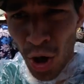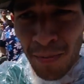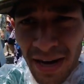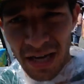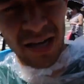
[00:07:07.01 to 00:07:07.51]

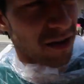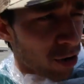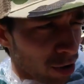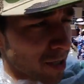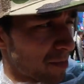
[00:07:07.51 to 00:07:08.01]
Who am I kidding?
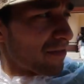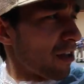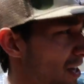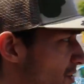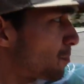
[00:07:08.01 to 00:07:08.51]
Of course I'm gonna
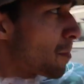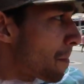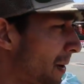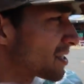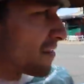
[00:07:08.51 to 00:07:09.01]
vlog this. Boom, I'm about to